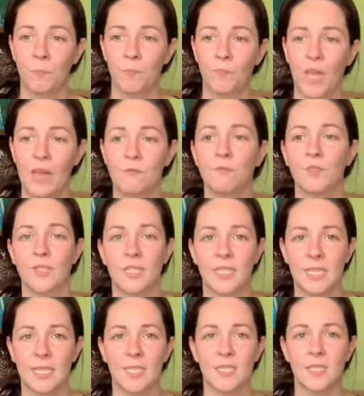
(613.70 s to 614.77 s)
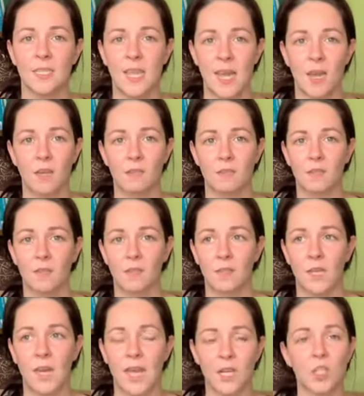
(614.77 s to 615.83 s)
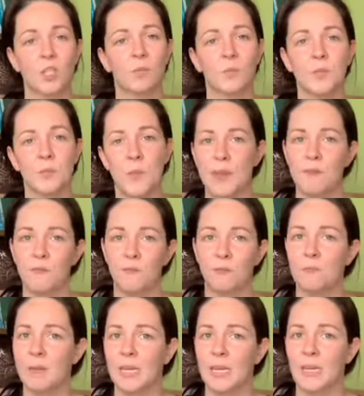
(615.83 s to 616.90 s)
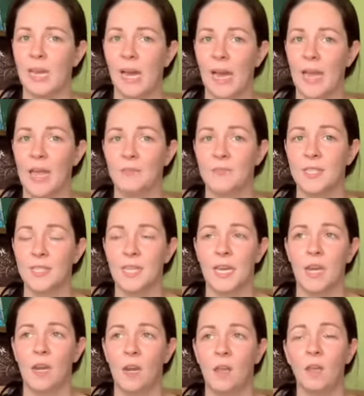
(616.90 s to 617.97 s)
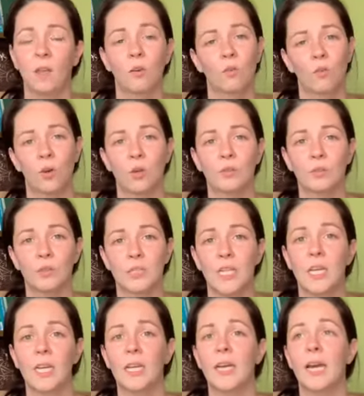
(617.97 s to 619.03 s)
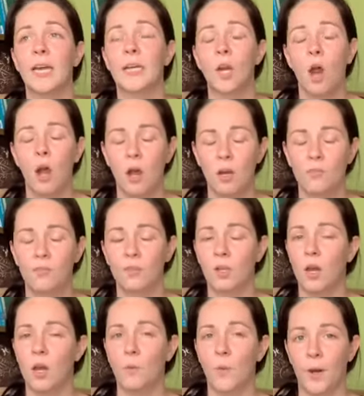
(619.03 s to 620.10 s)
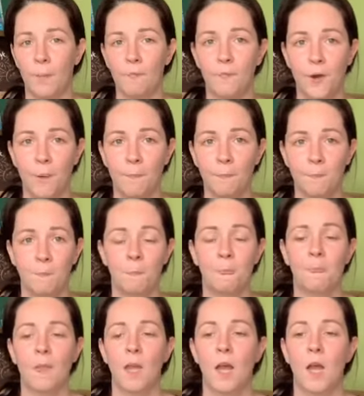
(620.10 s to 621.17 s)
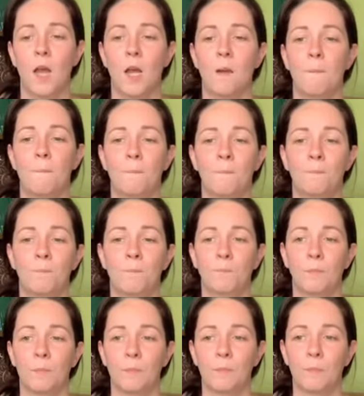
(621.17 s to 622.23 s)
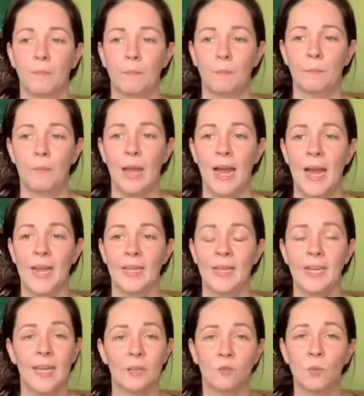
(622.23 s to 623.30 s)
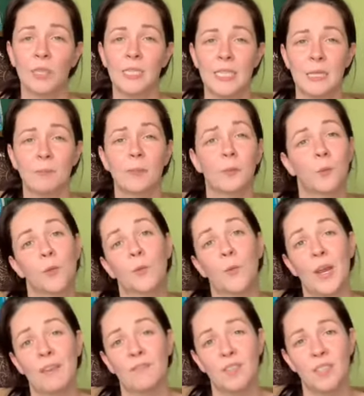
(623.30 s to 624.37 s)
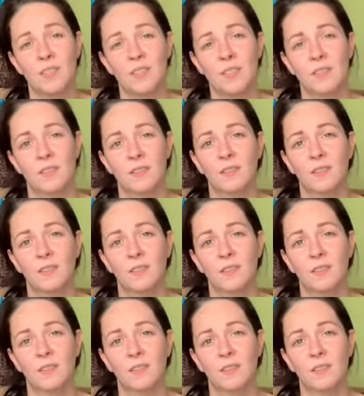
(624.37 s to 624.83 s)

Ever since that connection was made for me, I have seen crows an awful lot where I'm from. I connect really deeply with ravens.